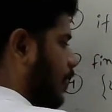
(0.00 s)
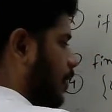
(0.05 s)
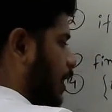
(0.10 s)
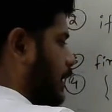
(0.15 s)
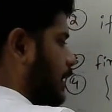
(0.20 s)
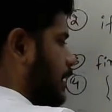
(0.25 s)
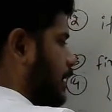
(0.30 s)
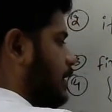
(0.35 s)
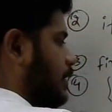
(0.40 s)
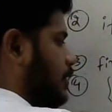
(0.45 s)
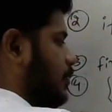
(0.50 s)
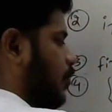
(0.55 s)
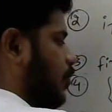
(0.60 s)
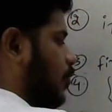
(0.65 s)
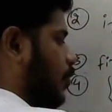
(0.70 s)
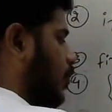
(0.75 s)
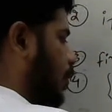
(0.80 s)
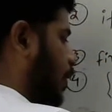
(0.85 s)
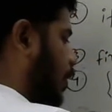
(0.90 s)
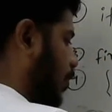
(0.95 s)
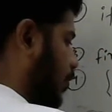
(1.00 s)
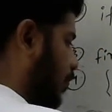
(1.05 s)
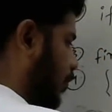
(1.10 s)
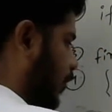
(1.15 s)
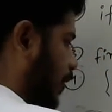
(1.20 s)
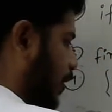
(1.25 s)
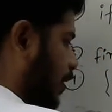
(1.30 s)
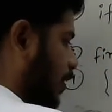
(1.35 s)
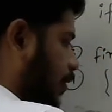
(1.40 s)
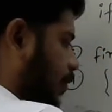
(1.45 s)
And this is whole power
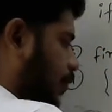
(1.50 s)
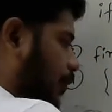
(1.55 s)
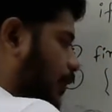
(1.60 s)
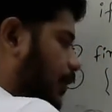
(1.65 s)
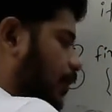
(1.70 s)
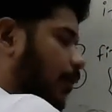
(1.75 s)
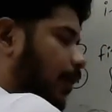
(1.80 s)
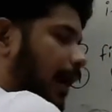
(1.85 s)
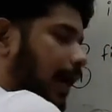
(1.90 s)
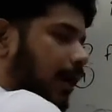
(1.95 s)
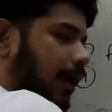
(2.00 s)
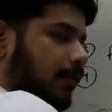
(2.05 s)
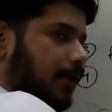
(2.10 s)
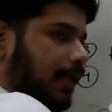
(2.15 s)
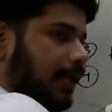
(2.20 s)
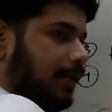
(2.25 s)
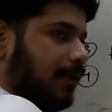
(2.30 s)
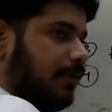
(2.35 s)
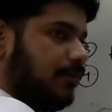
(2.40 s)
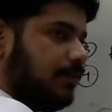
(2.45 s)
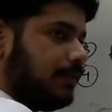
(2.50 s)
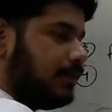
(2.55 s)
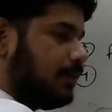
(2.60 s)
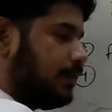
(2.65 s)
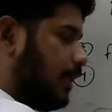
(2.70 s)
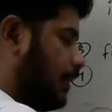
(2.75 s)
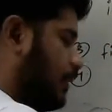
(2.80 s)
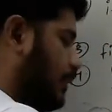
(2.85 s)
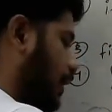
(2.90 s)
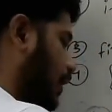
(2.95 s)
1. We know iota cube is
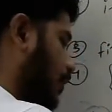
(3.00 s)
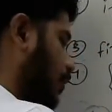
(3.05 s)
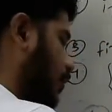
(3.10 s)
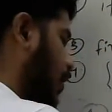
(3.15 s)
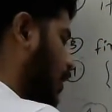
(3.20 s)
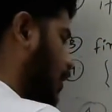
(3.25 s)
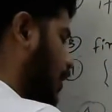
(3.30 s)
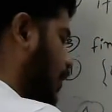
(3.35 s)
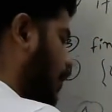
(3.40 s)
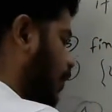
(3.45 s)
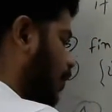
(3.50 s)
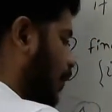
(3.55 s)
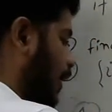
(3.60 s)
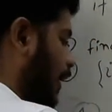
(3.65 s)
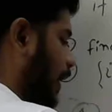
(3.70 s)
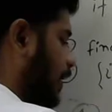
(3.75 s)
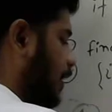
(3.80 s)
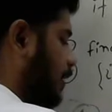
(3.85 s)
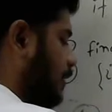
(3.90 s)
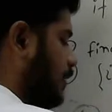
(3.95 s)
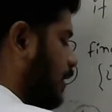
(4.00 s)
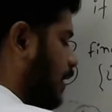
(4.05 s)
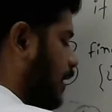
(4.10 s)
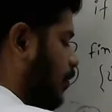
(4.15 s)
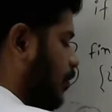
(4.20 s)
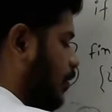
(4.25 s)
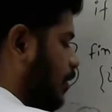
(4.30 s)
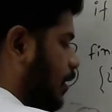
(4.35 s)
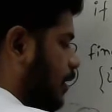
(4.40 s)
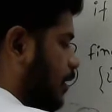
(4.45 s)
nothing but minus
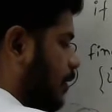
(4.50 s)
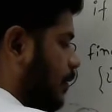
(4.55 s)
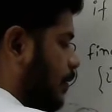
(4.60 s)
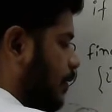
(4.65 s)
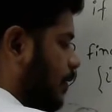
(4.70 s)
iota